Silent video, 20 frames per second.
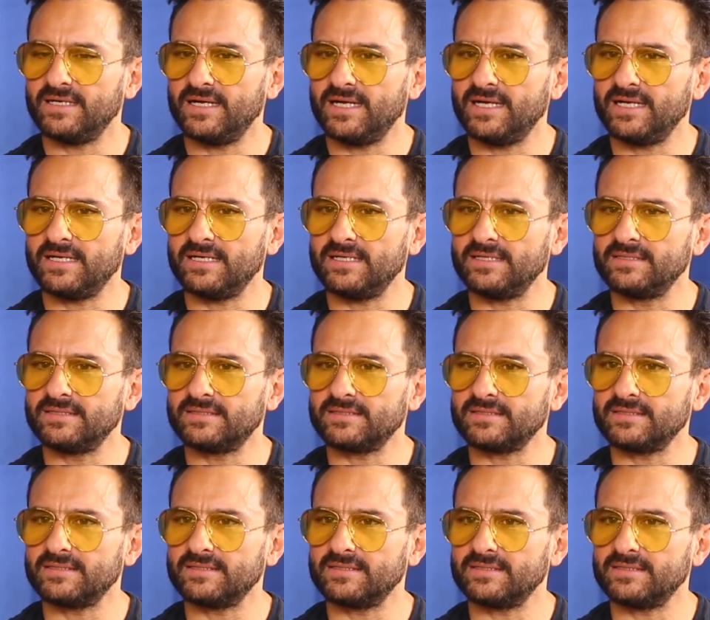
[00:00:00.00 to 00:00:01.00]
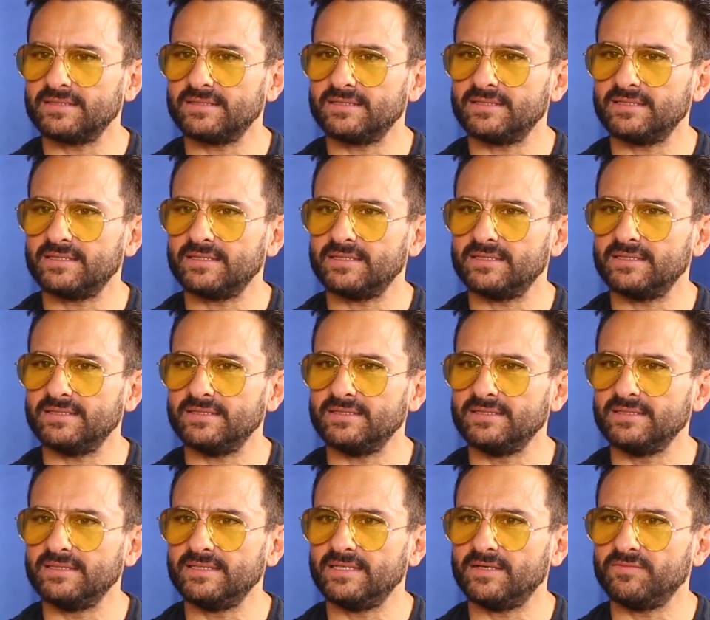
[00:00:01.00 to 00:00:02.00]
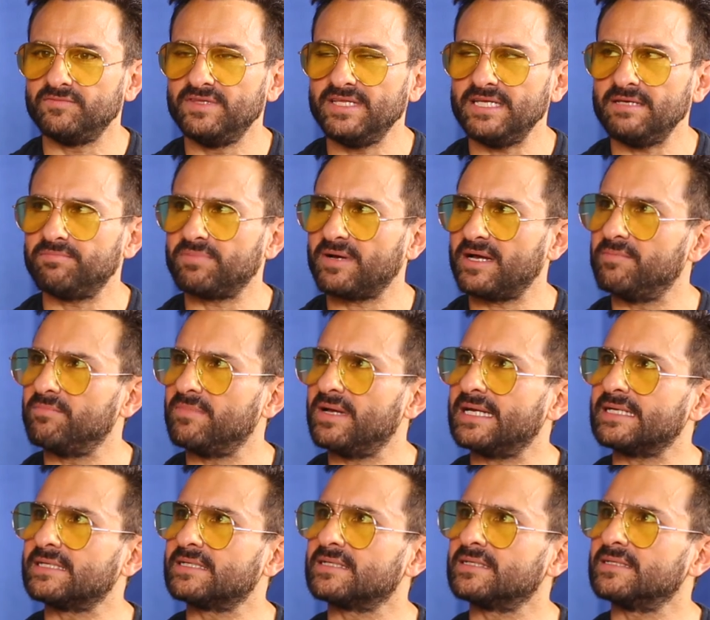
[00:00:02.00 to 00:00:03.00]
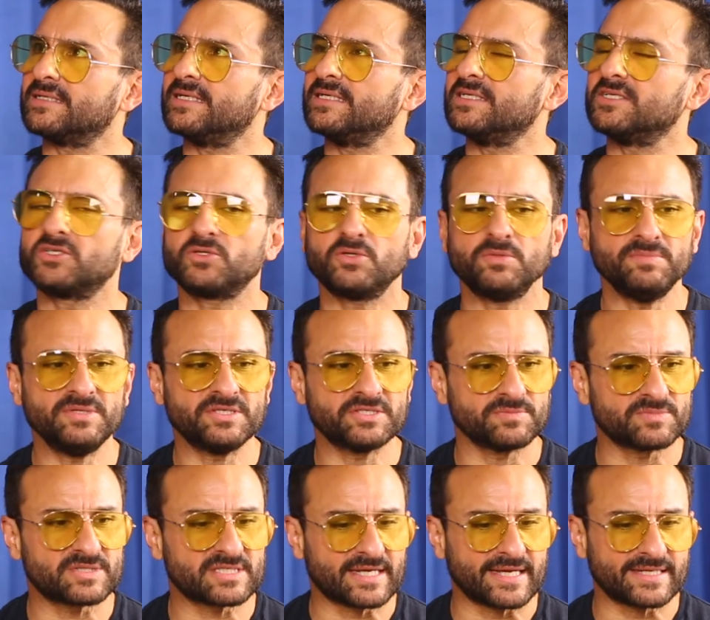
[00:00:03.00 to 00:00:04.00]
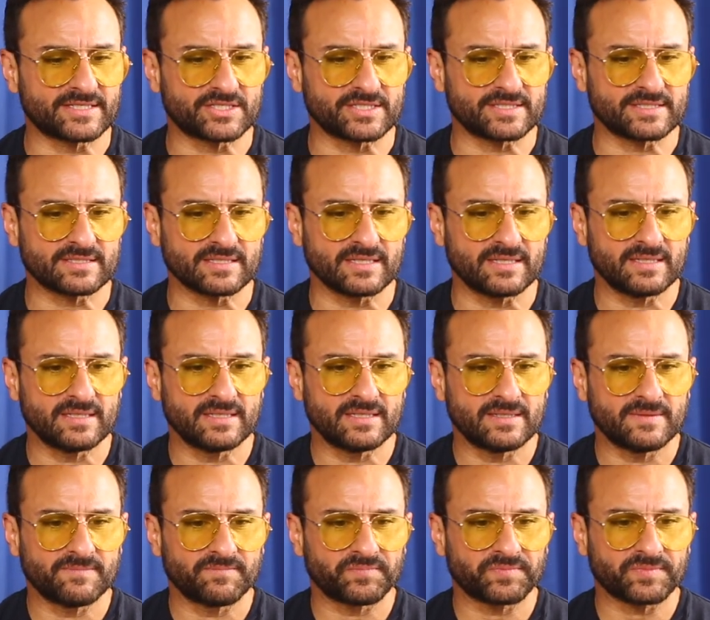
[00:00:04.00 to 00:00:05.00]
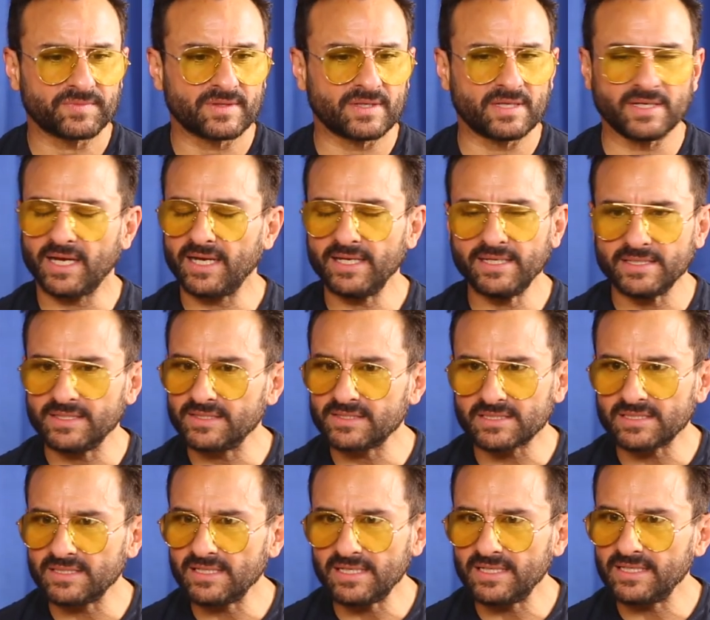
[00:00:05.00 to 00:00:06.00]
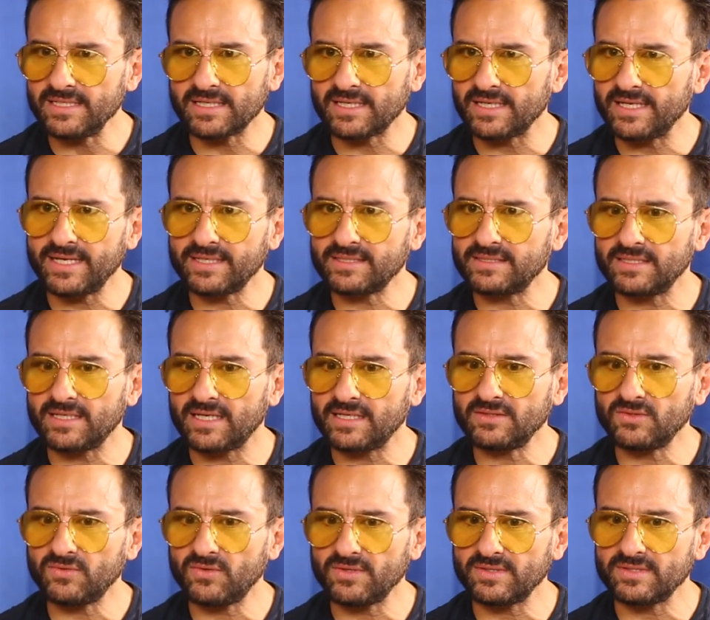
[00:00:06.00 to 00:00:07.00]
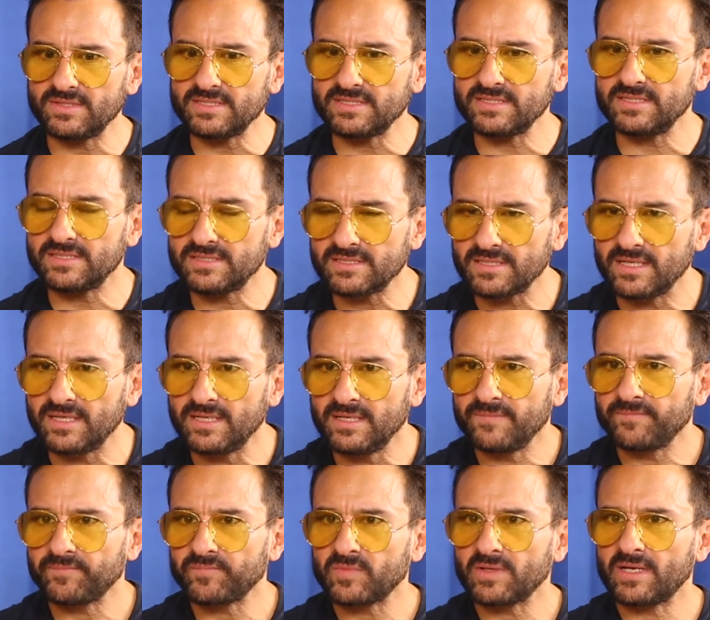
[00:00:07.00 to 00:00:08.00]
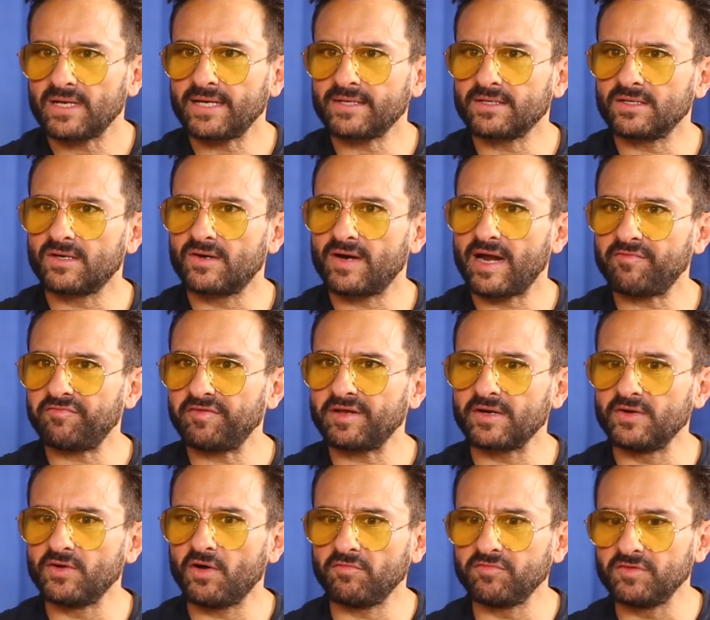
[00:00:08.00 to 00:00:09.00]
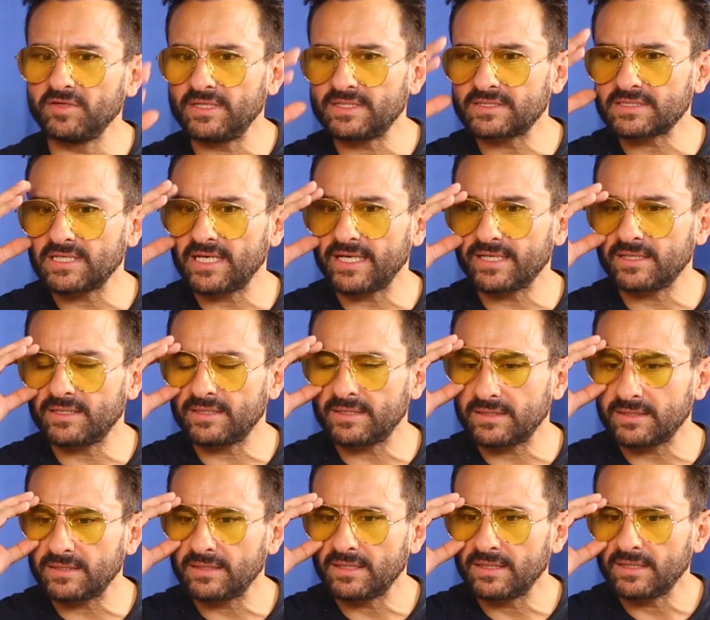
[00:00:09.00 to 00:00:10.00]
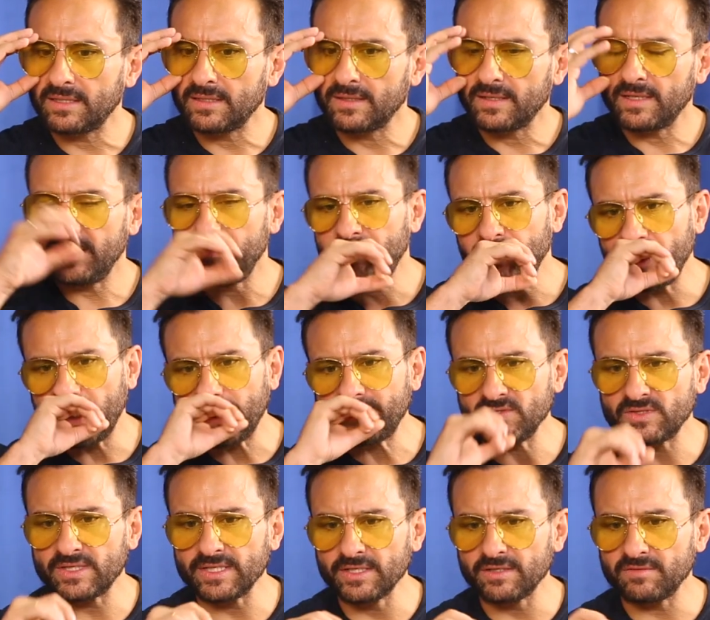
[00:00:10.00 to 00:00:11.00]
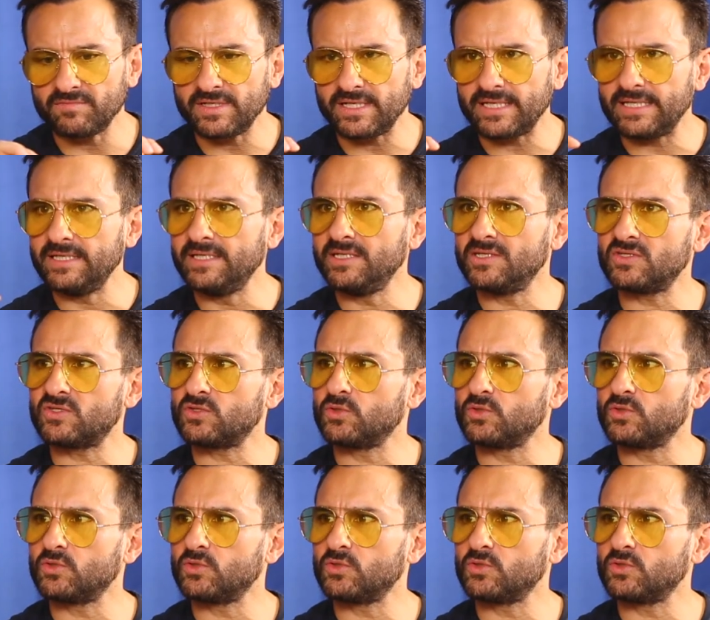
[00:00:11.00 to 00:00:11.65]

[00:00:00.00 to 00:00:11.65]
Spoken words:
And Navdeep I met and he showed me some sketches. And I instantly connected. I thought this is like a graphic novel. It's like if you had to think of an Indian